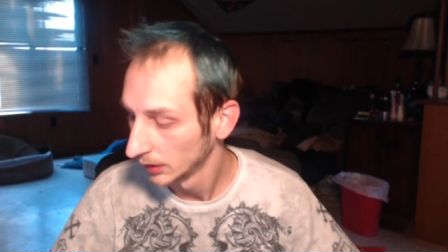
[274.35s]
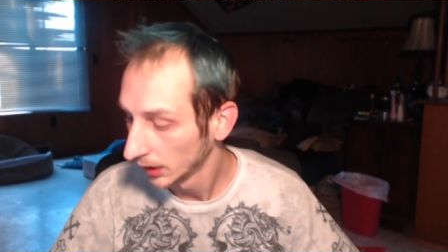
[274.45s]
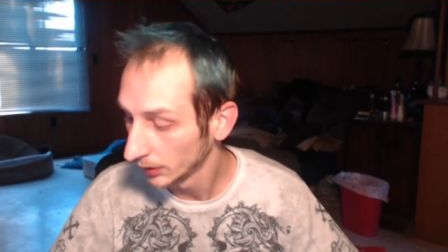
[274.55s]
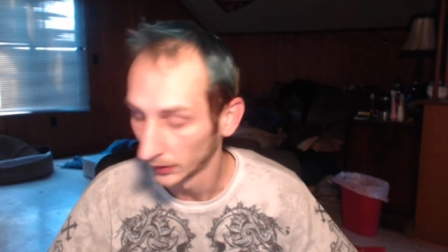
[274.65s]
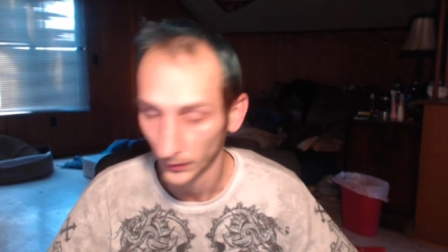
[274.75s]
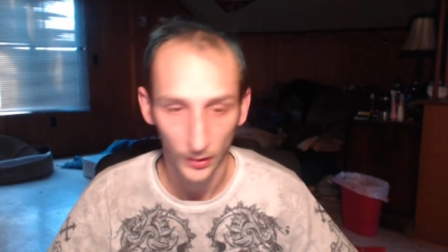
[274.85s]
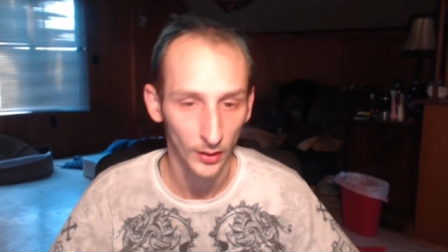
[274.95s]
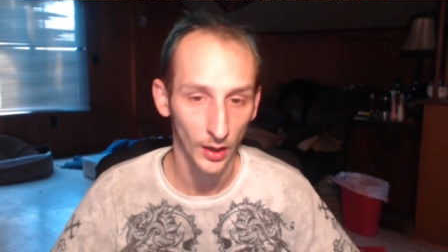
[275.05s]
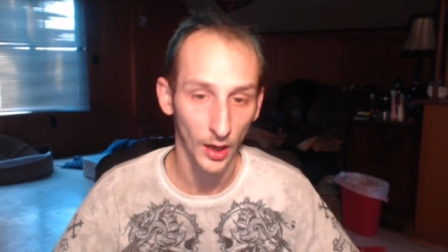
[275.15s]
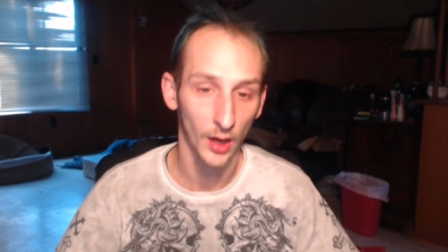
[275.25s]
Anyway,
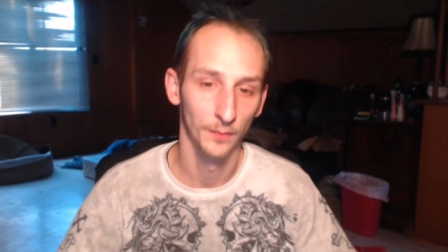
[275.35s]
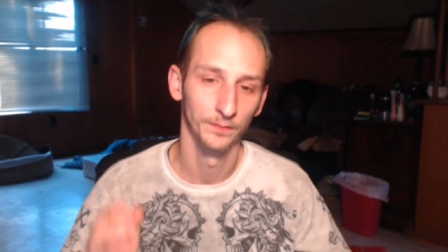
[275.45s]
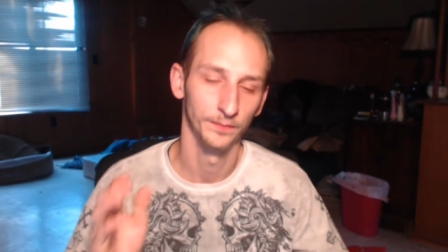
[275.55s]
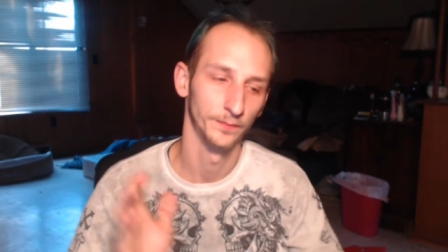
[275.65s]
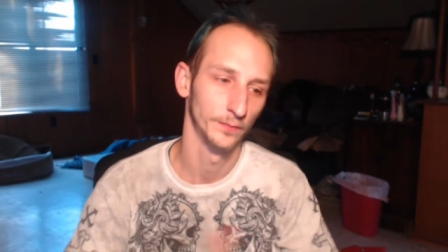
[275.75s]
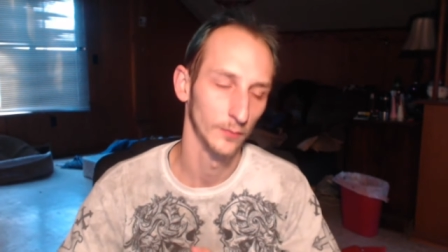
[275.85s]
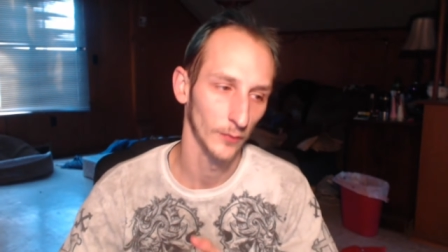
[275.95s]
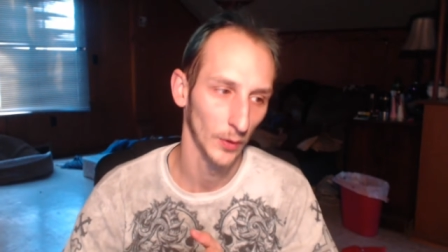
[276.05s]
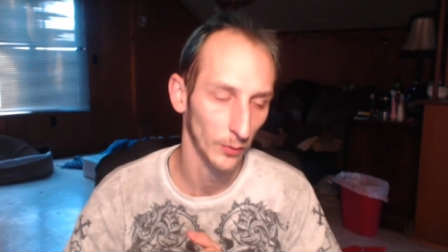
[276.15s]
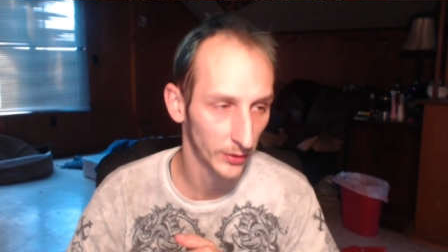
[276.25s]
um,
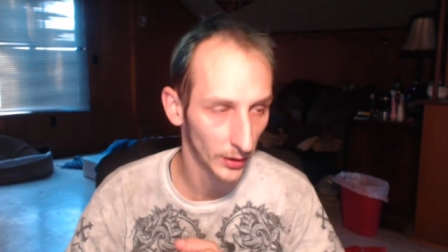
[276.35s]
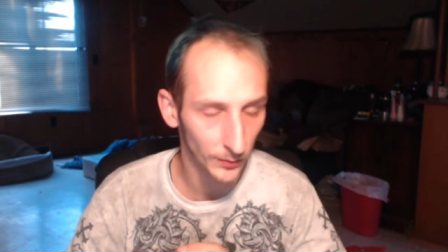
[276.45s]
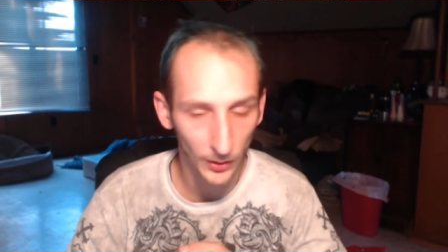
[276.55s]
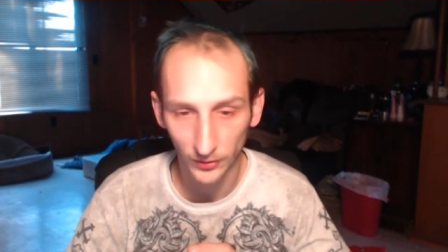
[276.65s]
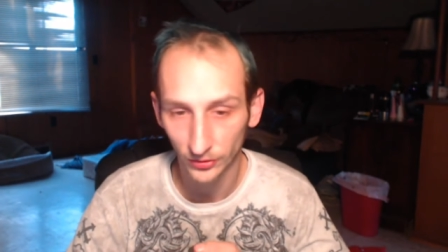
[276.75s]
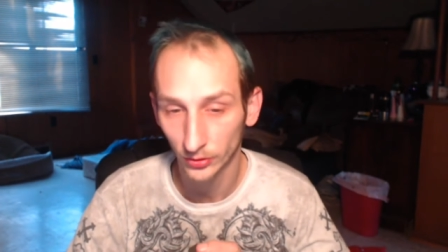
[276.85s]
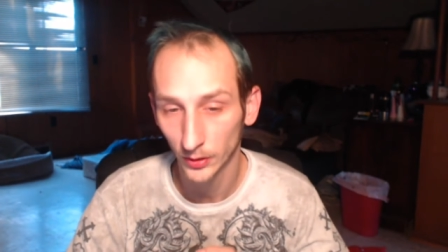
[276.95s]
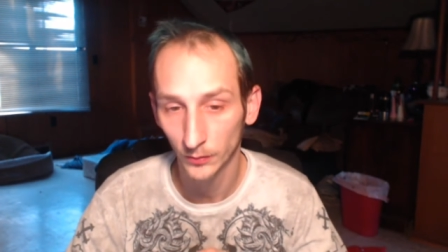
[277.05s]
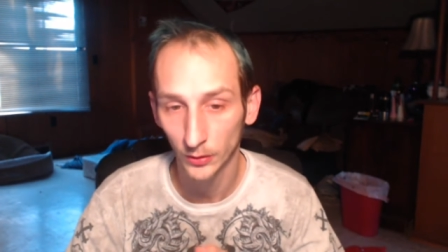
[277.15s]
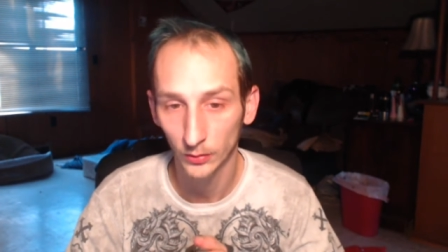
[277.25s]
with the upcoming
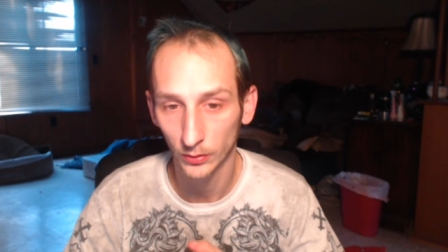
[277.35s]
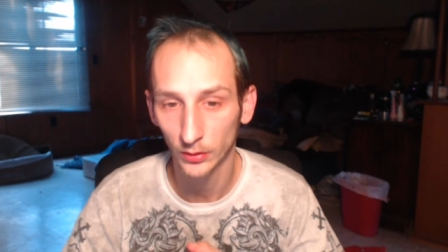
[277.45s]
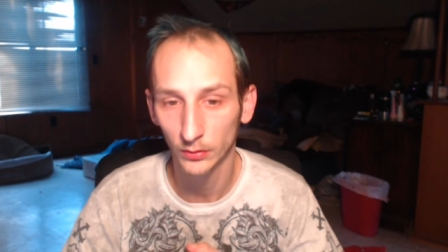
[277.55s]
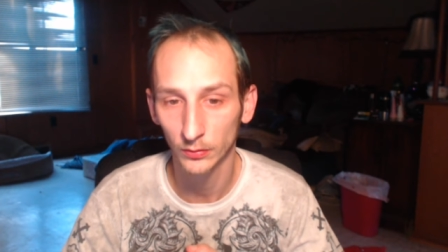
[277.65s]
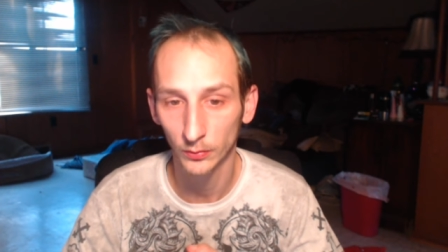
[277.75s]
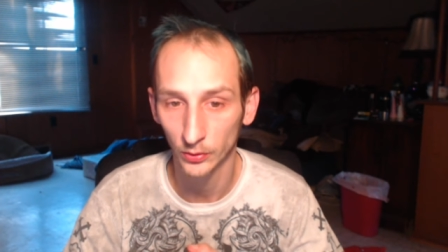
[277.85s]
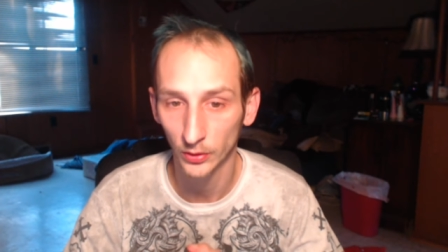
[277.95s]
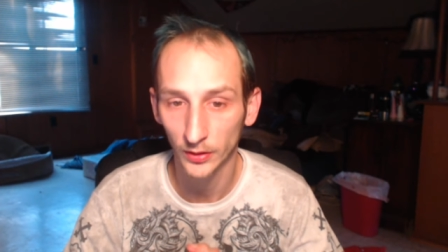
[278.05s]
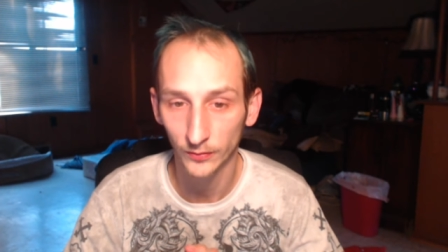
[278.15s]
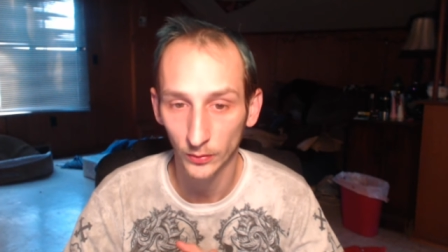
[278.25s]
stream, we're we're
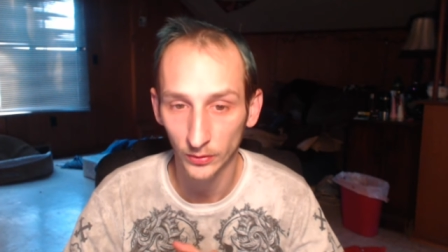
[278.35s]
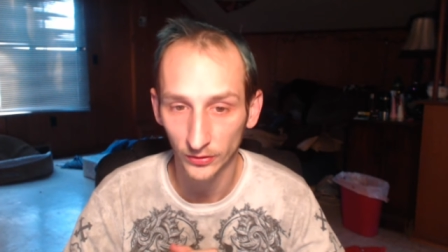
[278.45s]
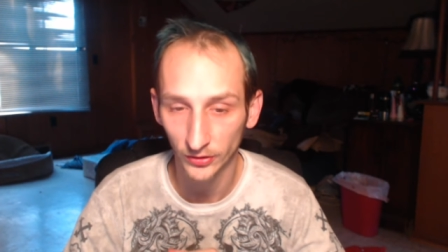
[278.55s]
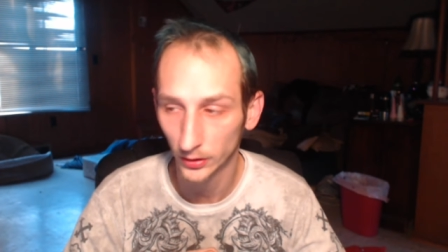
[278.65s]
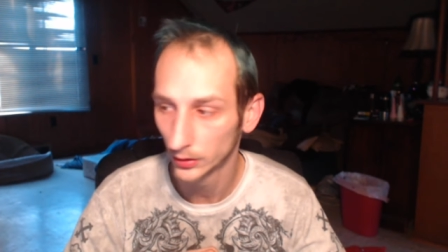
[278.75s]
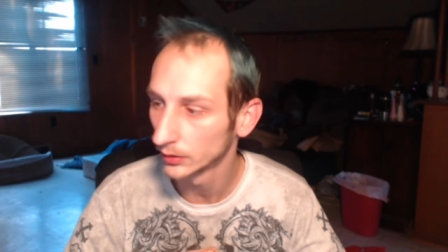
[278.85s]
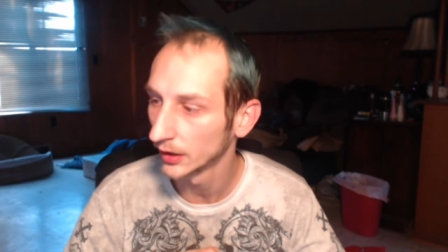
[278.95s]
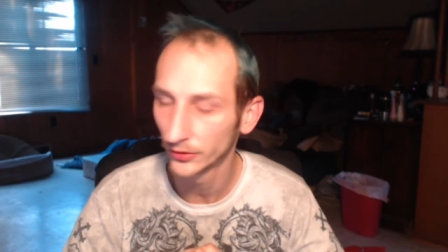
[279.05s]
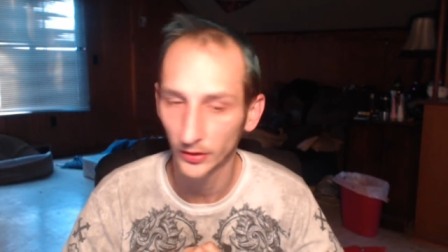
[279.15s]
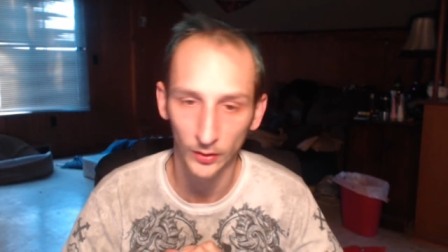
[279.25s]
looking forward to seeing you
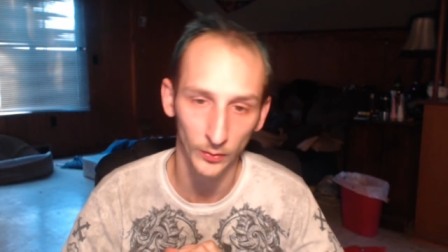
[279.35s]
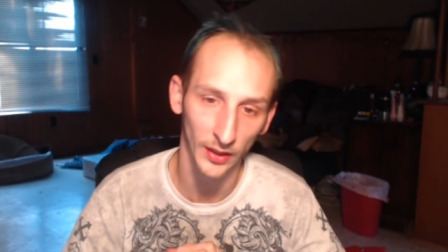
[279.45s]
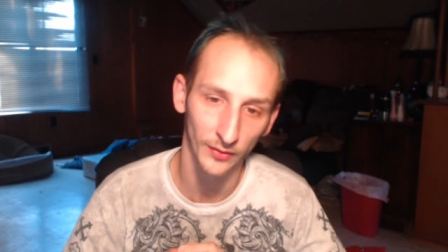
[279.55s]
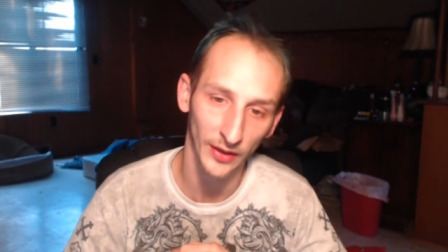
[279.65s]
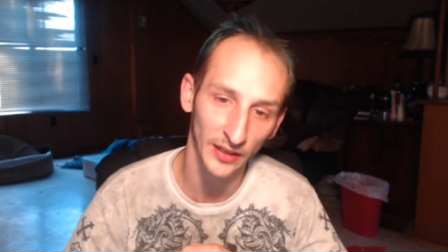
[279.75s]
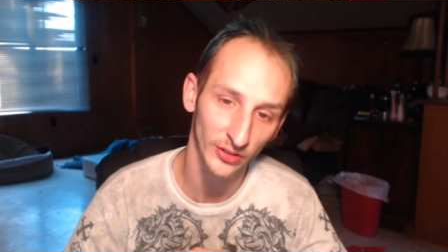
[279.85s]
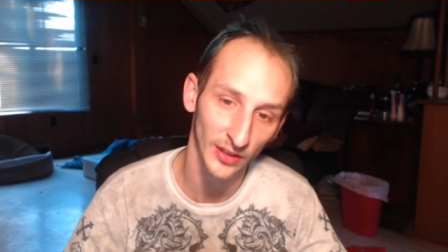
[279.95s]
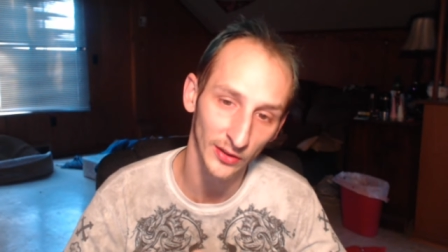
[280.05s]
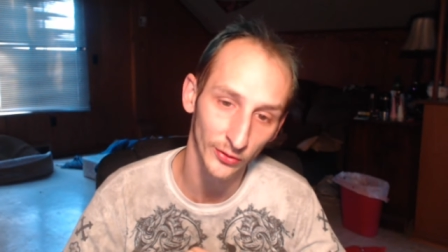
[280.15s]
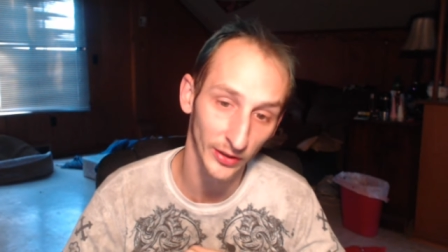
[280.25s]
guys there. We have eight
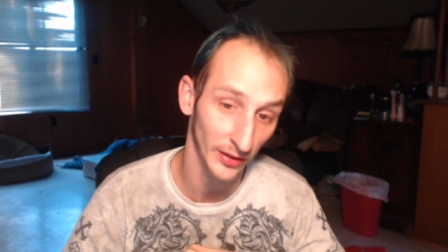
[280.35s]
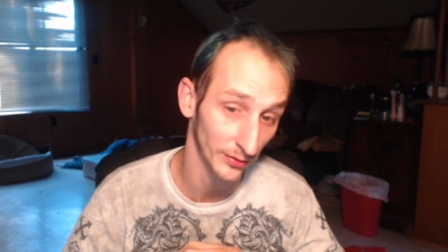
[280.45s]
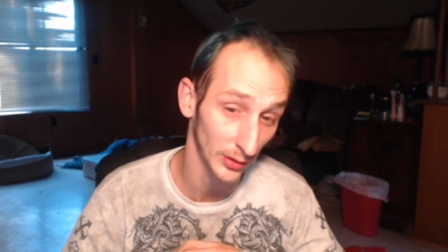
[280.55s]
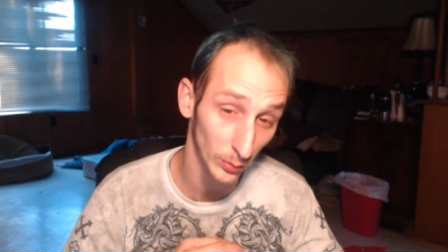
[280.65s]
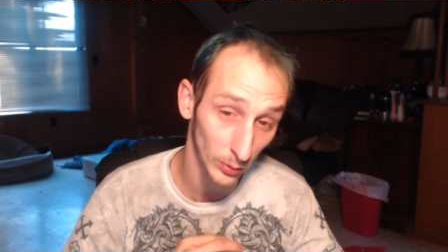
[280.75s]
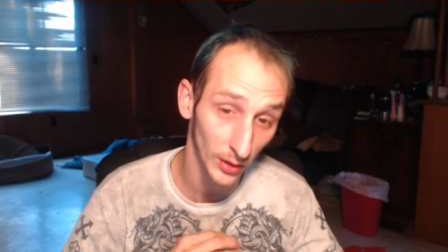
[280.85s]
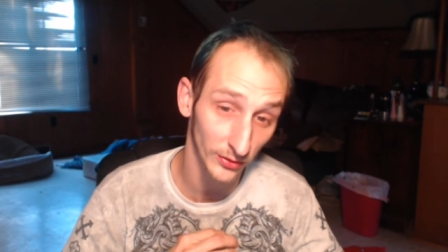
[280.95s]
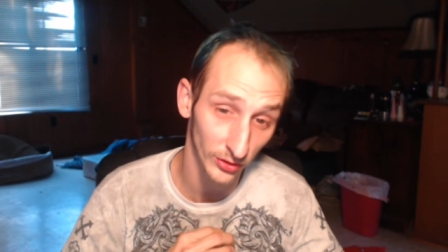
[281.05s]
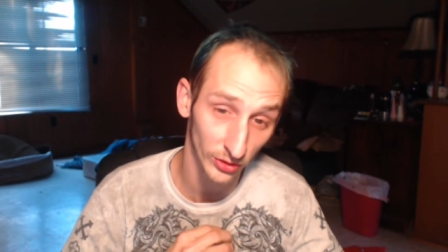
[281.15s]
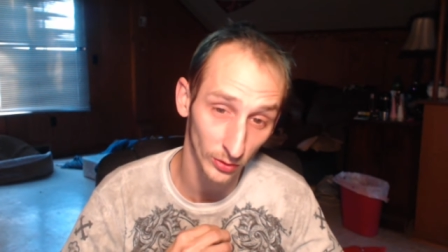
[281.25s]
channels. If you want
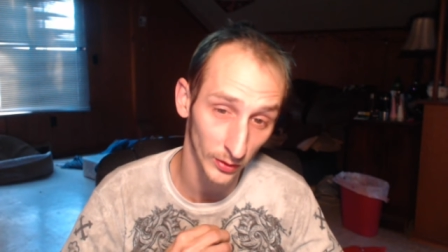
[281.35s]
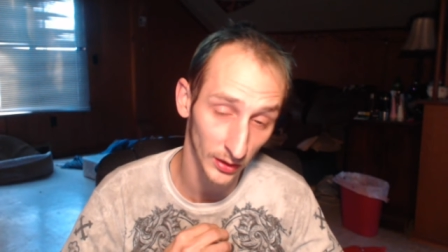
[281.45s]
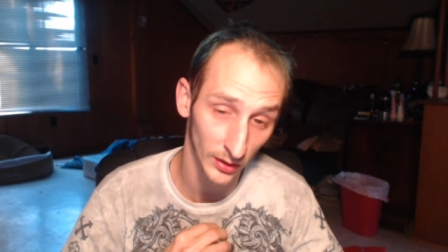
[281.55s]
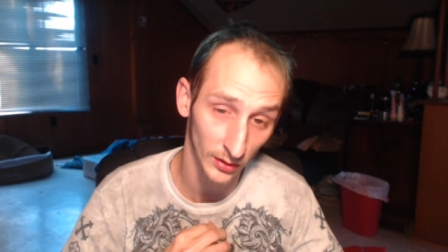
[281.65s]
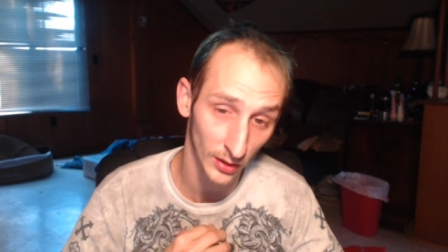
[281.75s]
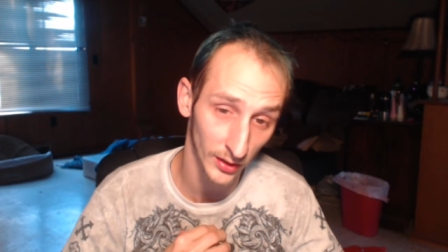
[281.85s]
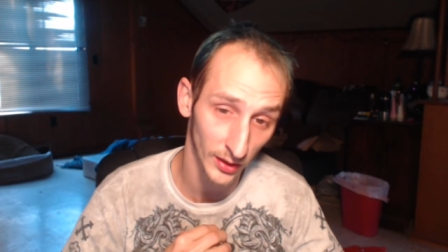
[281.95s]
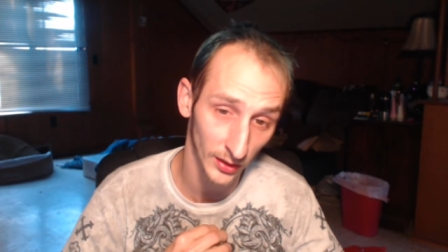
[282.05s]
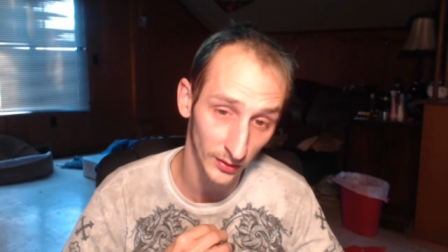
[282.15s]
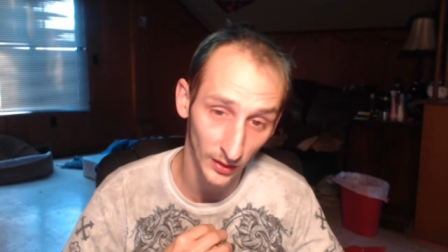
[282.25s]
to join in on
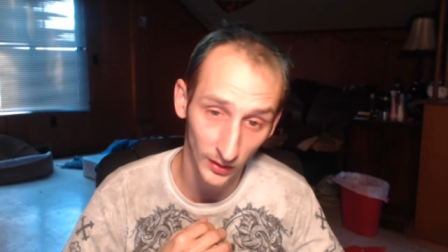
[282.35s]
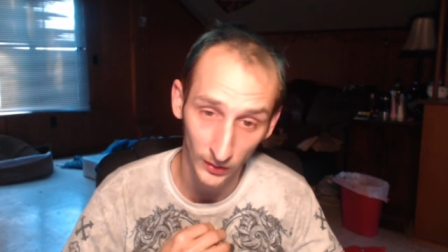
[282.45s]
anything